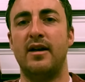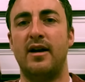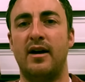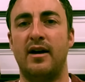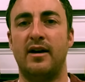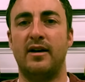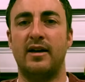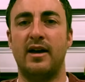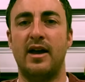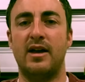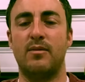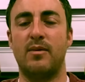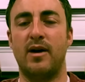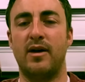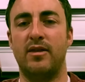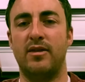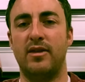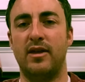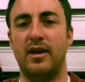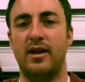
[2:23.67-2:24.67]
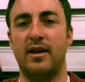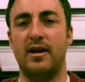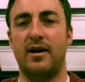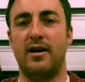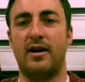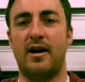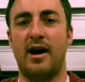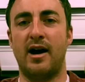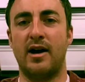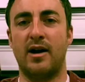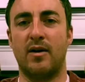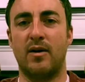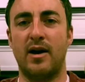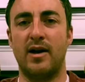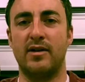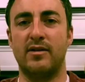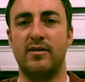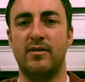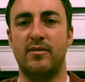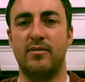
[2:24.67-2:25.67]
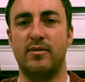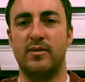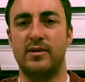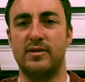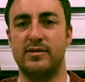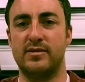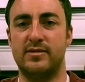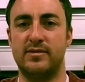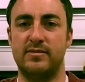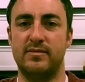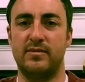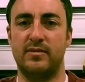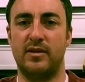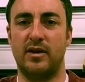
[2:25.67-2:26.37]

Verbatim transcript: uh, anyway, the uh, IRS was